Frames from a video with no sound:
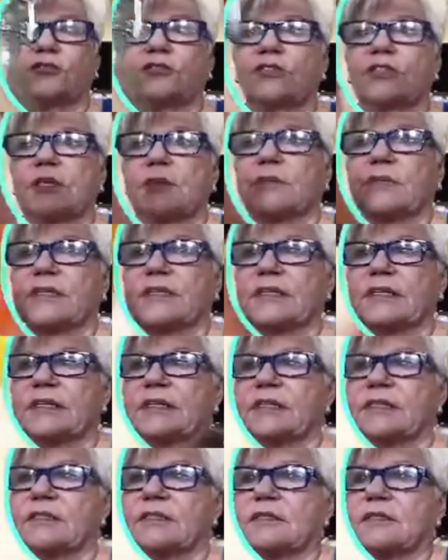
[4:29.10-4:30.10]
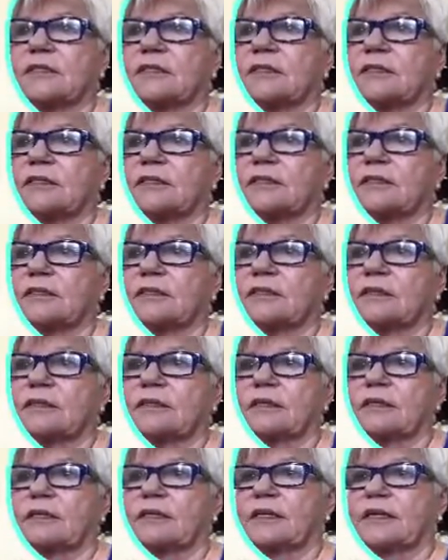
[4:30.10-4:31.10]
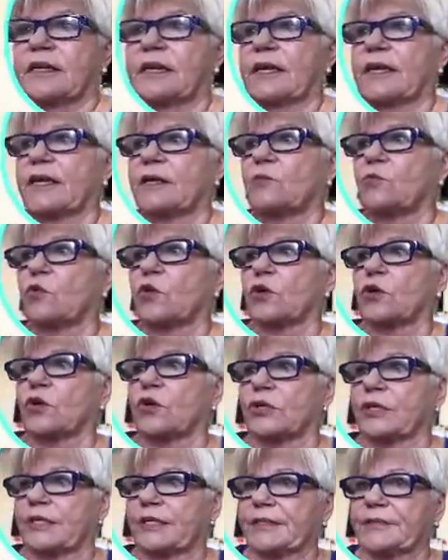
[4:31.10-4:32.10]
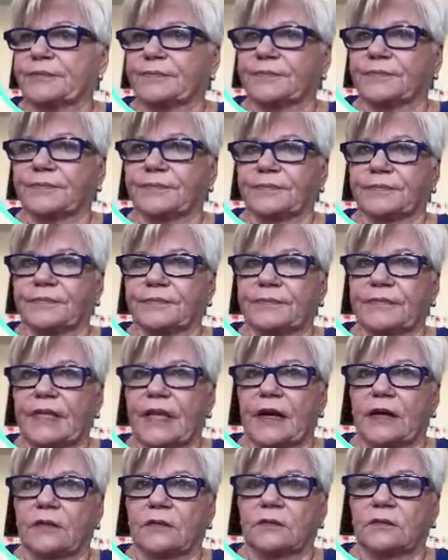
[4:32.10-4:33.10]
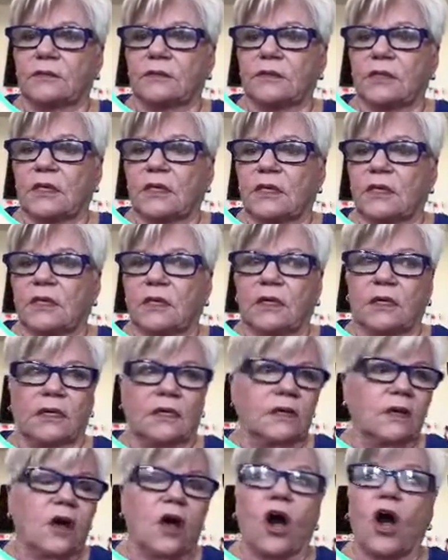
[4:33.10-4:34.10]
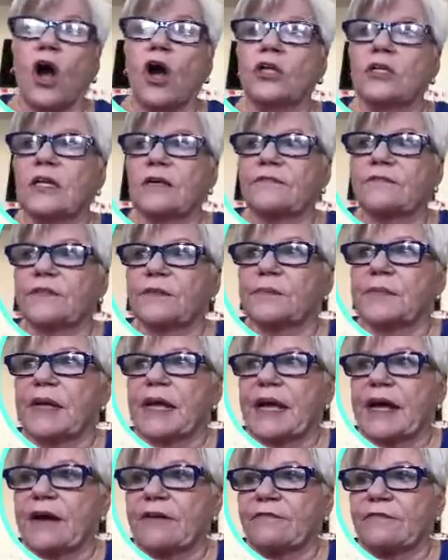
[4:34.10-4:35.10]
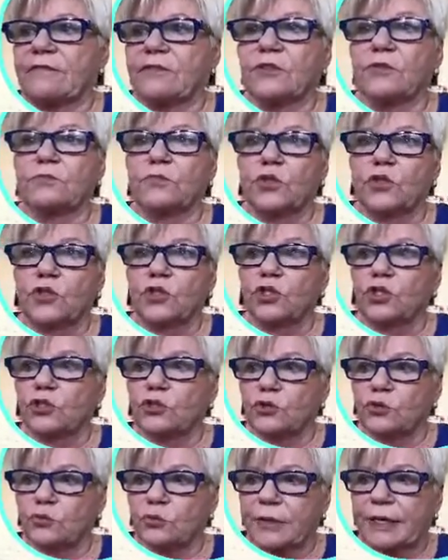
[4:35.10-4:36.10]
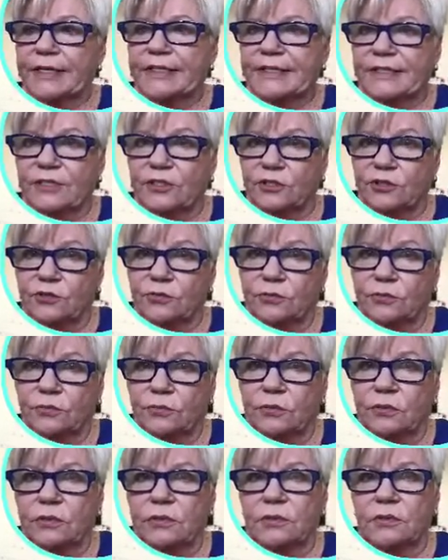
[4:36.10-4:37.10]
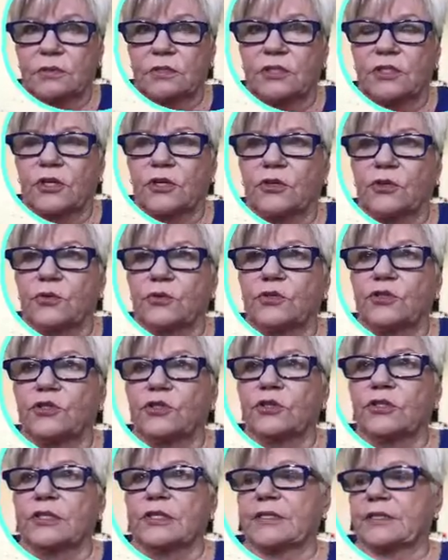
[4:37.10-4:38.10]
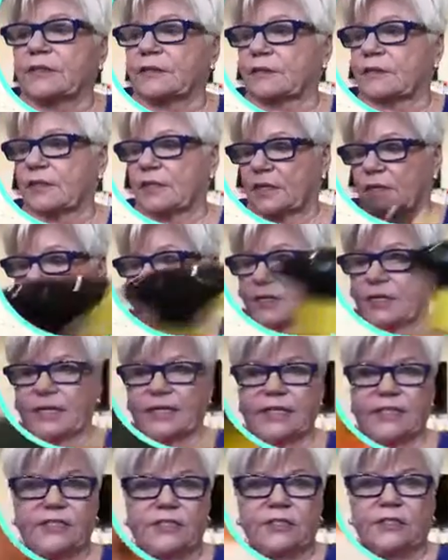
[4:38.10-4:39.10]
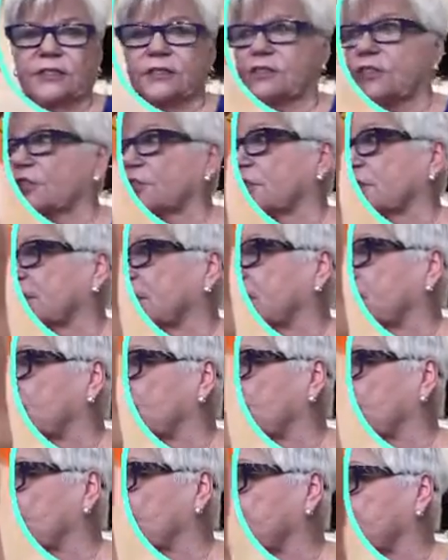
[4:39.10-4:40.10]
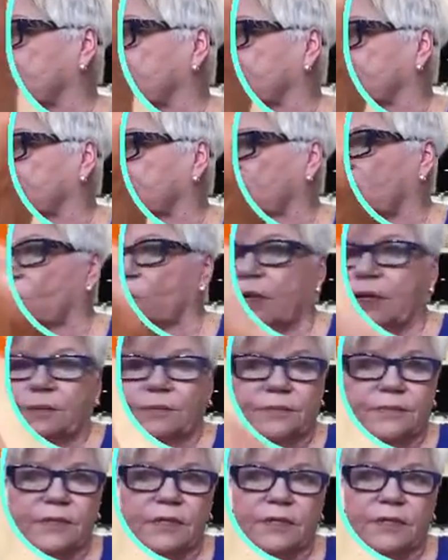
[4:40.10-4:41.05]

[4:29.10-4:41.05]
some of this and work on it. Now all of them have glue residue, so you're gonna need to just get you a wet